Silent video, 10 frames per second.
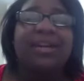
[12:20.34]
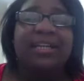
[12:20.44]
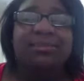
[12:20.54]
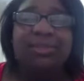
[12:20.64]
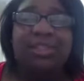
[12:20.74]

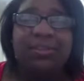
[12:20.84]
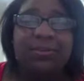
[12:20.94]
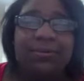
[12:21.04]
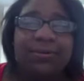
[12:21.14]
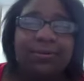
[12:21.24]
has been
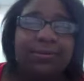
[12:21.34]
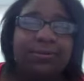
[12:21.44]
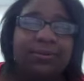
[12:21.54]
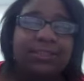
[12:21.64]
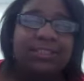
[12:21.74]
through
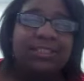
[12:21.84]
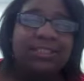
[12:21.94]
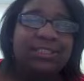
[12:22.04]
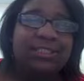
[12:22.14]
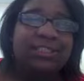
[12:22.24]

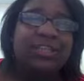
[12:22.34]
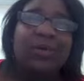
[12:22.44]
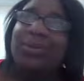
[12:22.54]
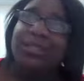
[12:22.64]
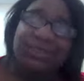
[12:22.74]
so
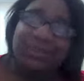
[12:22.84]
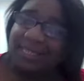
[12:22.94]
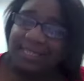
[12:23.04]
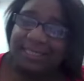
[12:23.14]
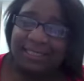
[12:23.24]
much with
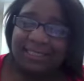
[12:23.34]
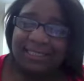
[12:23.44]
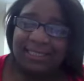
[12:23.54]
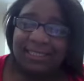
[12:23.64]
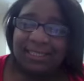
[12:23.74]
us,
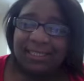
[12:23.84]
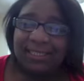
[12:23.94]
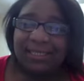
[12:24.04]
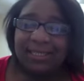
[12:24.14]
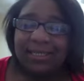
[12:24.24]

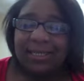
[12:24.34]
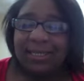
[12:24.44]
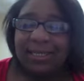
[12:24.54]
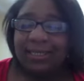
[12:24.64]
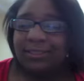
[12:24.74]

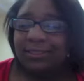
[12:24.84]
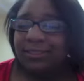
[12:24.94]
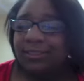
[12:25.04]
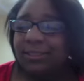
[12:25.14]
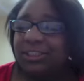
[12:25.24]
and
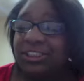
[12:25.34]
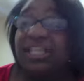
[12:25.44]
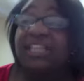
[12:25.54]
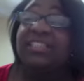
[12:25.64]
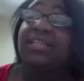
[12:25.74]
she
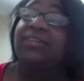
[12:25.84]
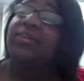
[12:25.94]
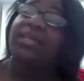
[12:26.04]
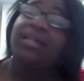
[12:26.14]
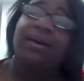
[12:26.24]
has
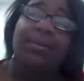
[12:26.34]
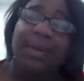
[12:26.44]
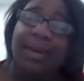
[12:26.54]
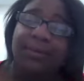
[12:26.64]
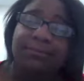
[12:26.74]
literally come
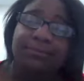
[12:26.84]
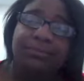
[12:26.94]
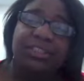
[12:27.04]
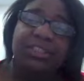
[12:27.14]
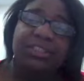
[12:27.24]
out
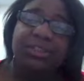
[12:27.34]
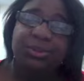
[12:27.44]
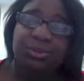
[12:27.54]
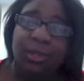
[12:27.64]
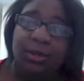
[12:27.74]
a
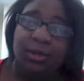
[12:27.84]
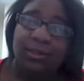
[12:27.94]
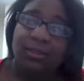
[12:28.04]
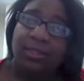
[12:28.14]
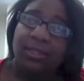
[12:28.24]

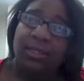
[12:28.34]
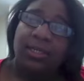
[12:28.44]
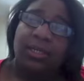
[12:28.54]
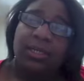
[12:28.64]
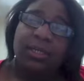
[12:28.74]
strong
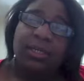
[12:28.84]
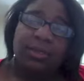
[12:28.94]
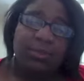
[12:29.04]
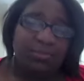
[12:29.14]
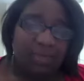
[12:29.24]

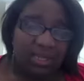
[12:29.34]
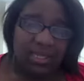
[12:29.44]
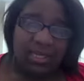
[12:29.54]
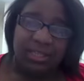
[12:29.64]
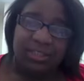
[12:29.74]
human
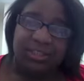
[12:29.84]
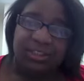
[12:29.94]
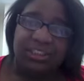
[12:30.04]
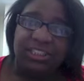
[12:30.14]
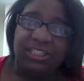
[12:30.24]
being.
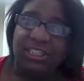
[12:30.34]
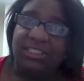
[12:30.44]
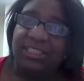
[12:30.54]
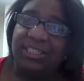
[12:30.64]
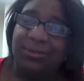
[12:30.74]
She
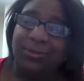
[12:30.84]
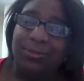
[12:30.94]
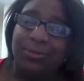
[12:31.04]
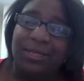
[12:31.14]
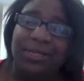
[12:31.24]
is
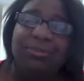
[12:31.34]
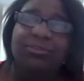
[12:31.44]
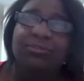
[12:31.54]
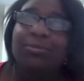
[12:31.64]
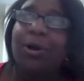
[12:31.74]

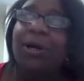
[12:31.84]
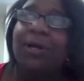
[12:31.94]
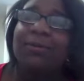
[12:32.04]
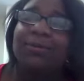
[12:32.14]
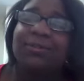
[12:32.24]
incredible,
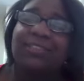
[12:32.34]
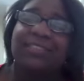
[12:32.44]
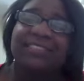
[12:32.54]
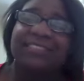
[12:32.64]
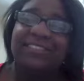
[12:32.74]
remarkable.
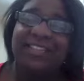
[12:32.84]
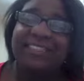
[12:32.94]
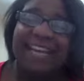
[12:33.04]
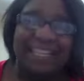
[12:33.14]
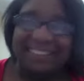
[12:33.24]
She is
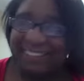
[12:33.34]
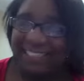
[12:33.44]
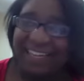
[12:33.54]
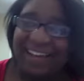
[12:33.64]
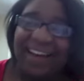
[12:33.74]

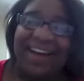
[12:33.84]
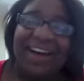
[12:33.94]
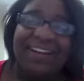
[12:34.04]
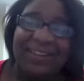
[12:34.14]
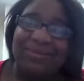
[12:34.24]
fantastic.
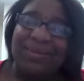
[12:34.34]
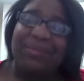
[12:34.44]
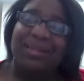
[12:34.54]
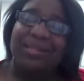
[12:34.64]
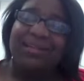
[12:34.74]
I look at my
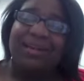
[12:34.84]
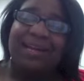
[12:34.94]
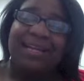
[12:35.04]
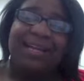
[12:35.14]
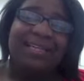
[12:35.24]
mother
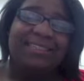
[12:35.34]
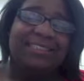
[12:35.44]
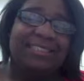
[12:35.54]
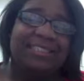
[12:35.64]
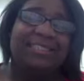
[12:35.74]
and I
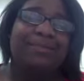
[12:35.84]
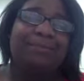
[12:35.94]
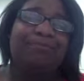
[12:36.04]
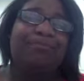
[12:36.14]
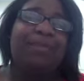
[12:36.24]
see
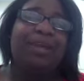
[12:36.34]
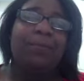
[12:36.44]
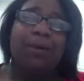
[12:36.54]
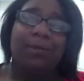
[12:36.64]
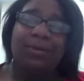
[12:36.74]
a
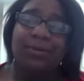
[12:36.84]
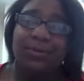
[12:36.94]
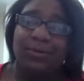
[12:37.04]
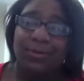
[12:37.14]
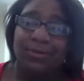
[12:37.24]
woman
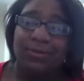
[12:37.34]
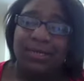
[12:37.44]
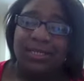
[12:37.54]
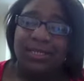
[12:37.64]
who